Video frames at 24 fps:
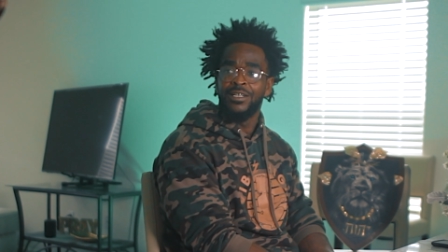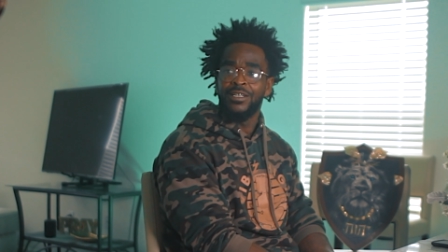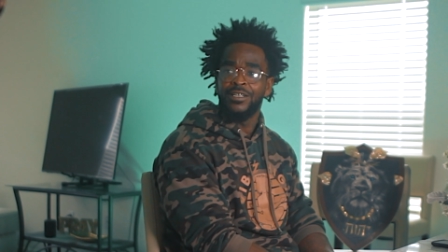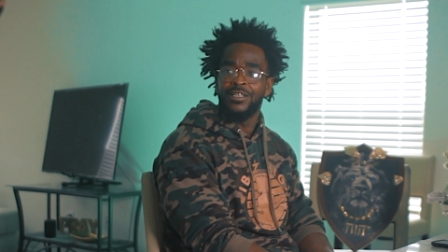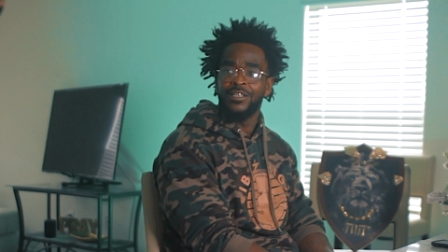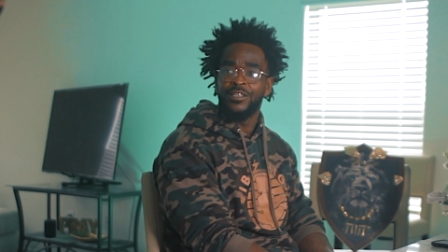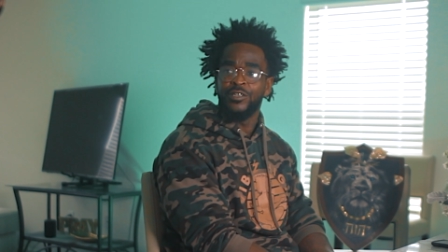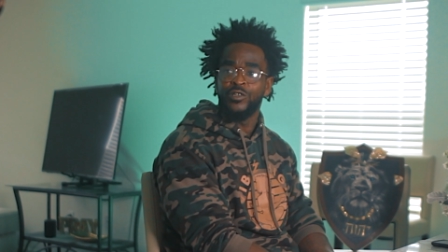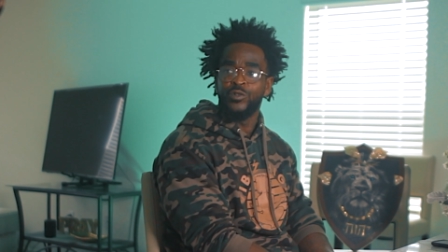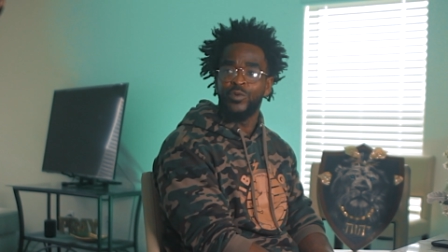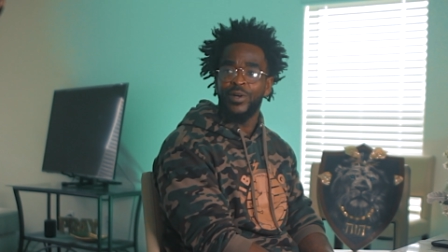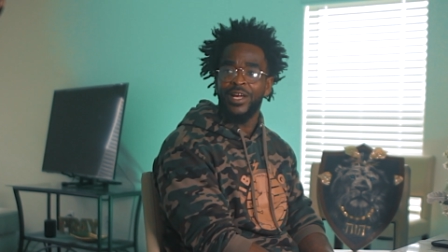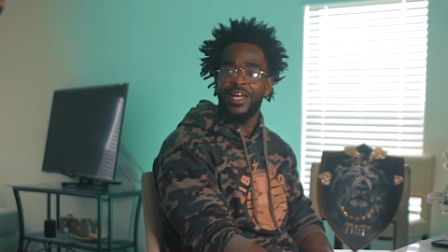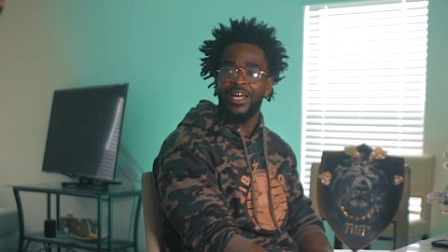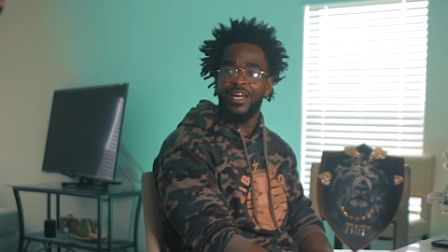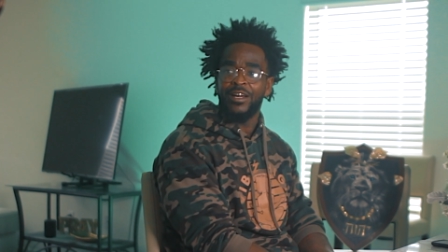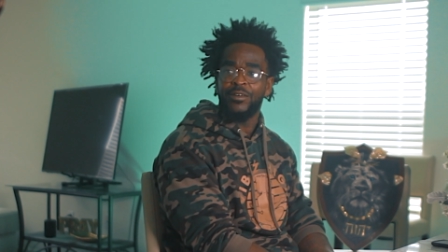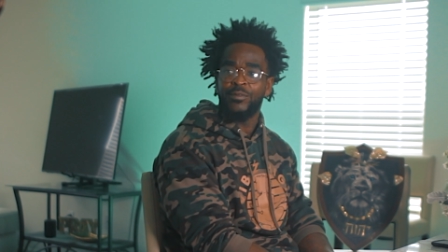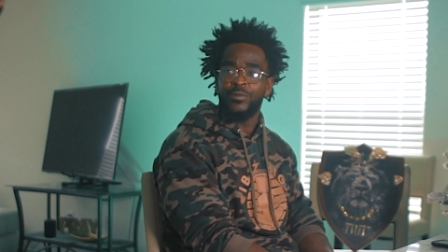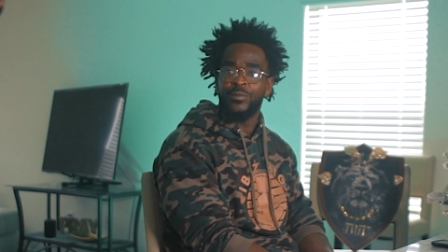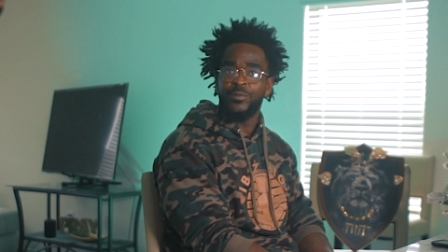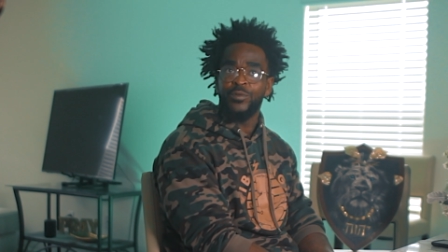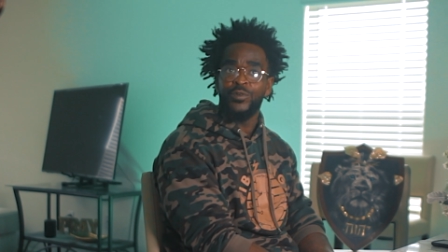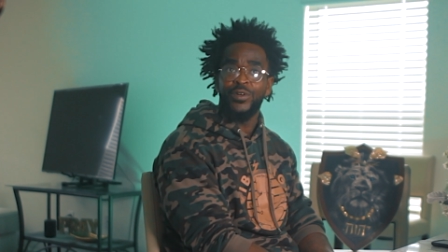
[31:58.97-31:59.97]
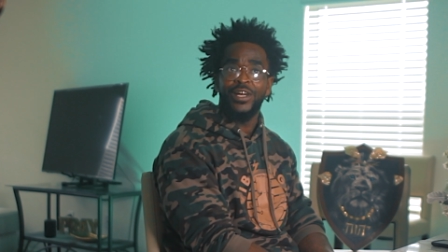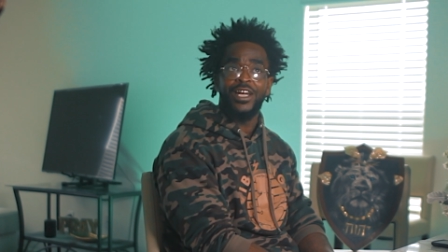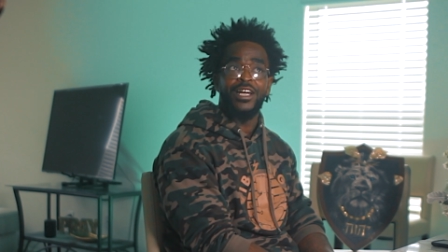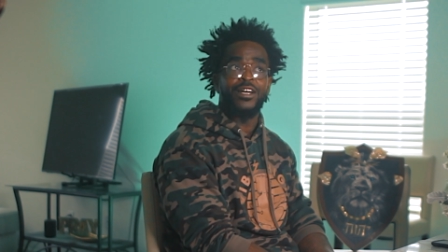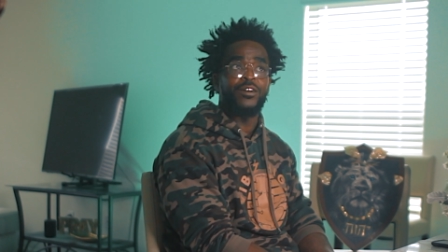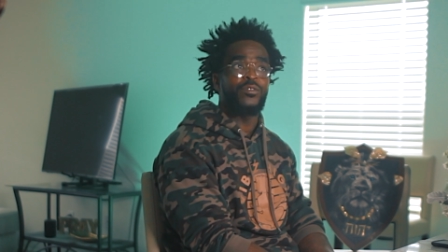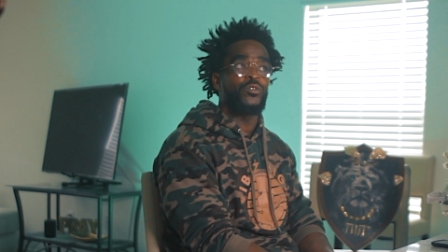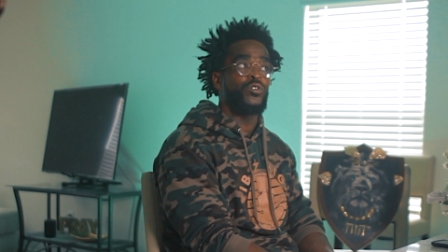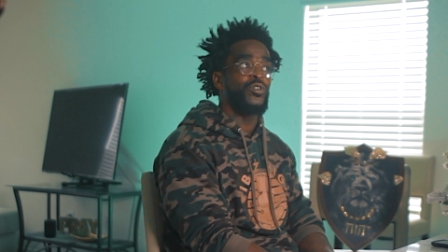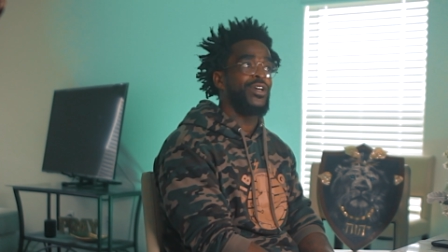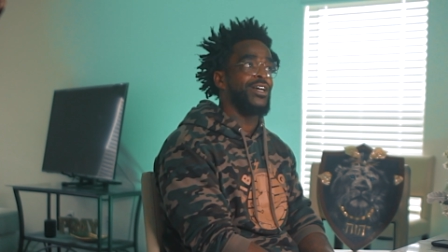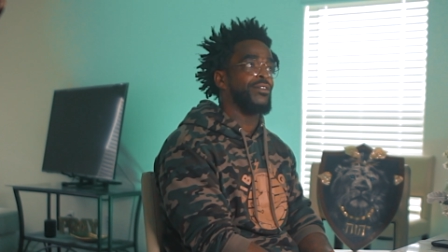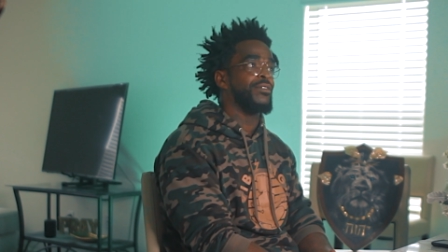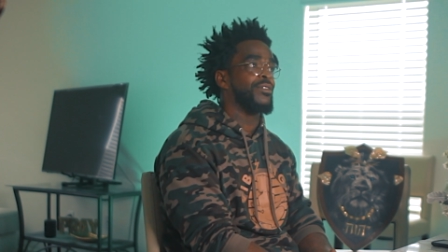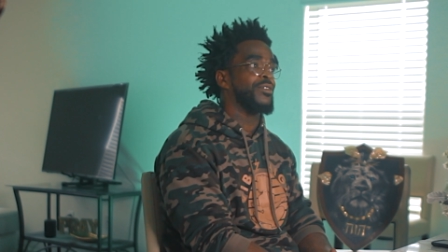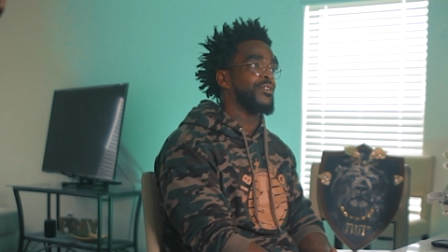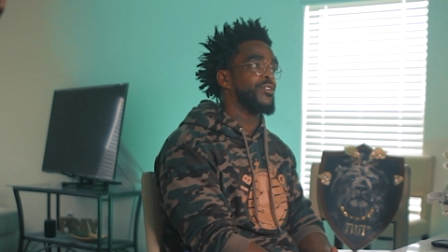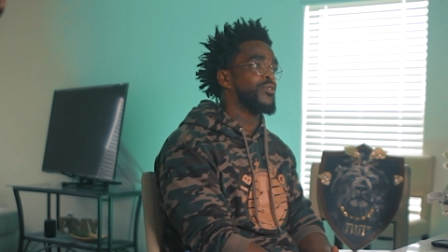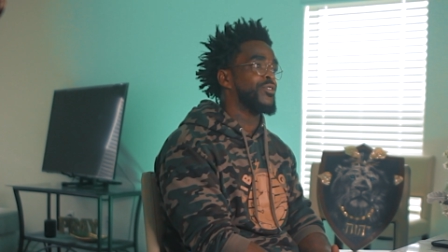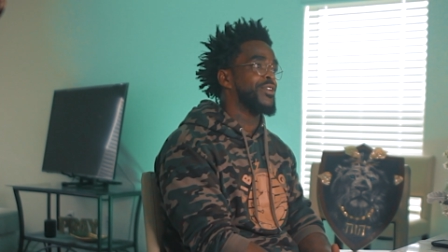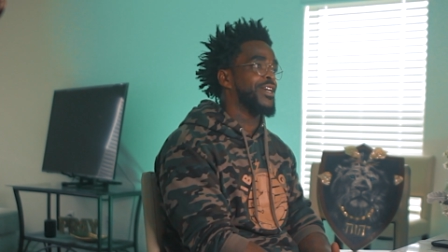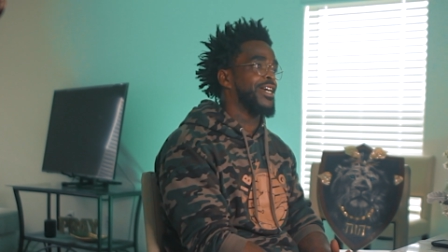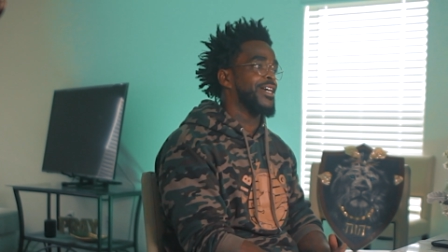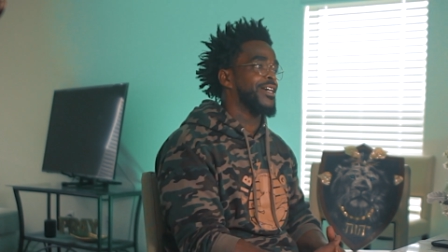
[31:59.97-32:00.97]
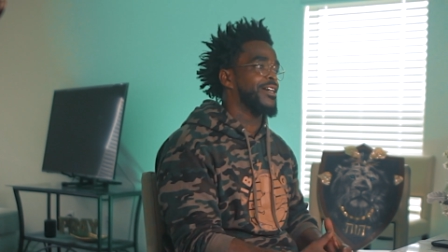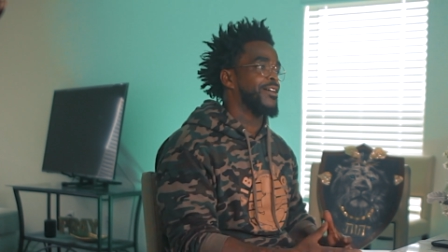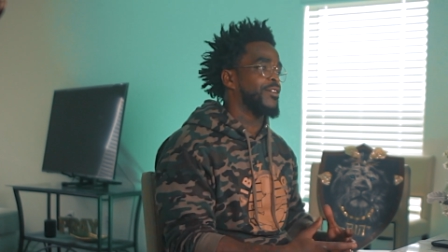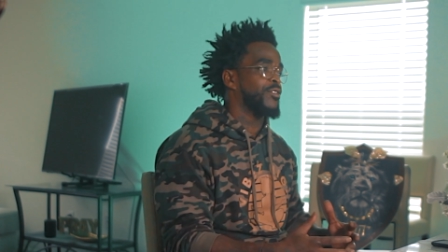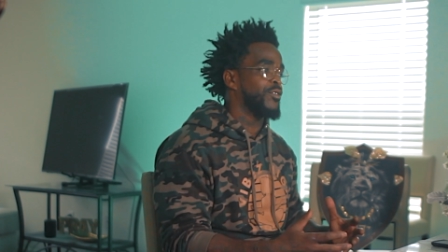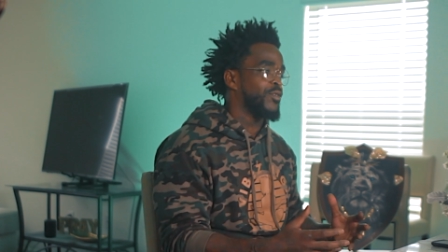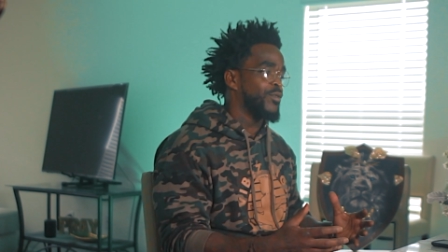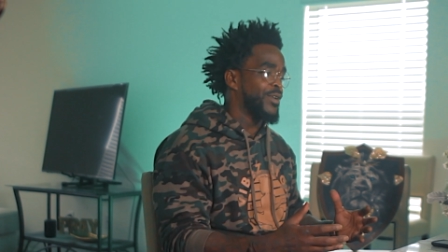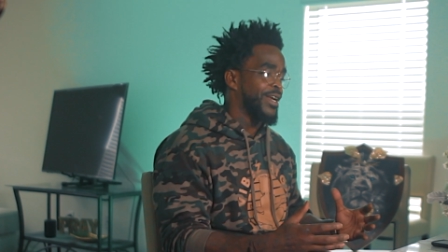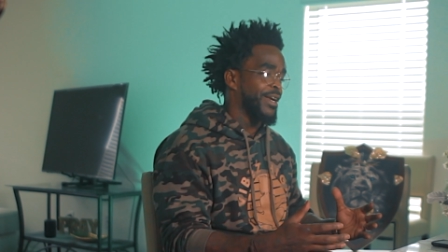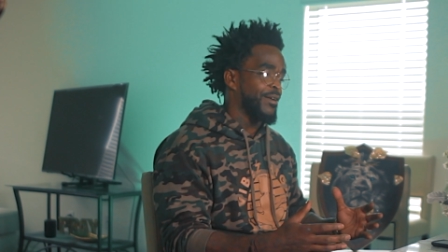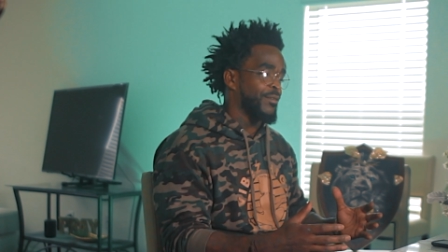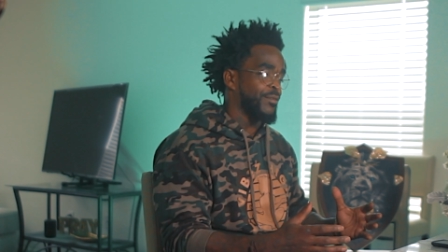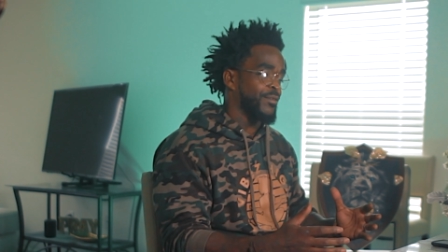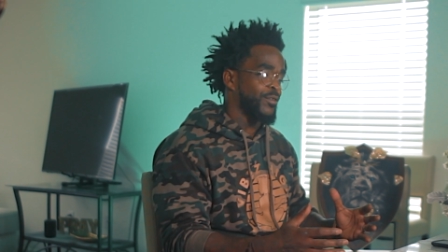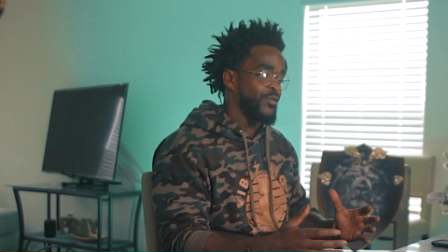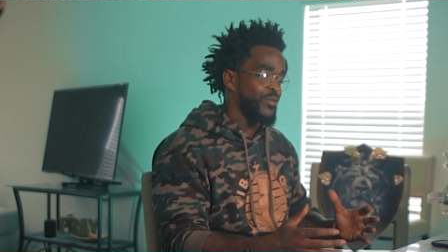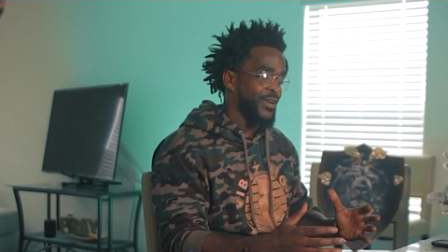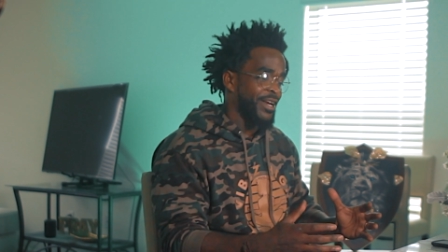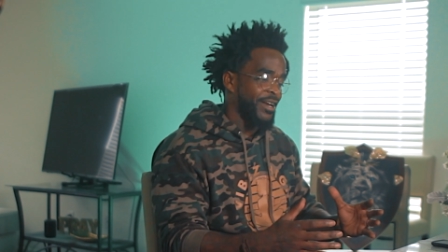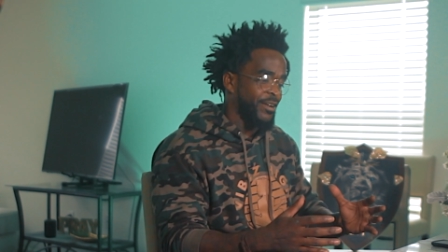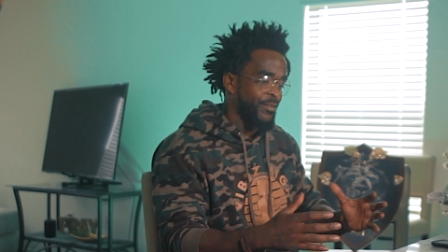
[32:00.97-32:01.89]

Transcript: Cause you have you have you have you have you have you